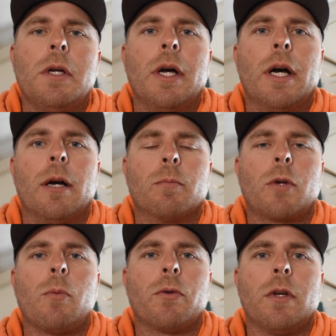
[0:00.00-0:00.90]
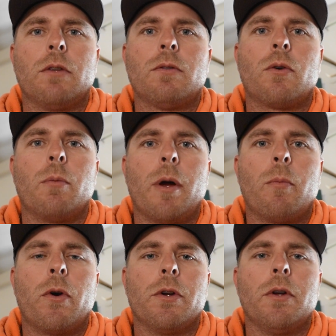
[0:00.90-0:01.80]
A um, couple things to
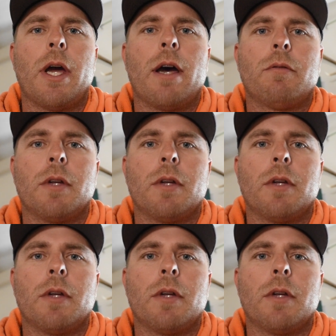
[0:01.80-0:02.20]
remember you have